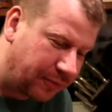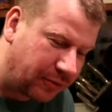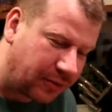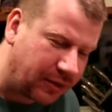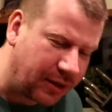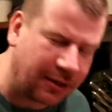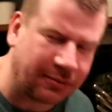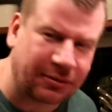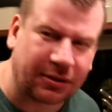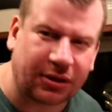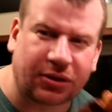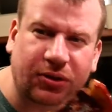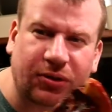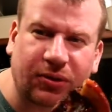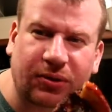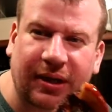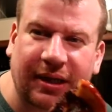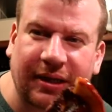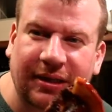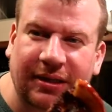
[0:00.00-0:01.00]
I'm gonna
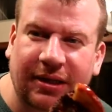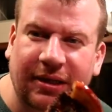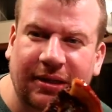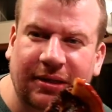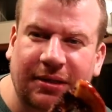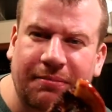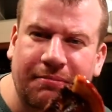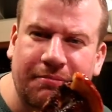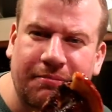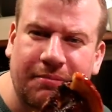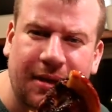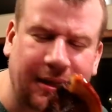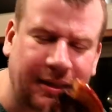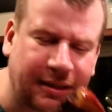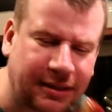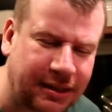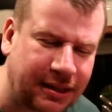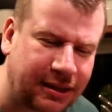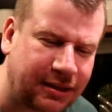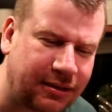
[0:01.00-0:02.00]
tuck into this
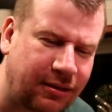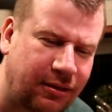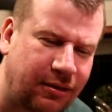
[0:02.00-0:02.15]
amazing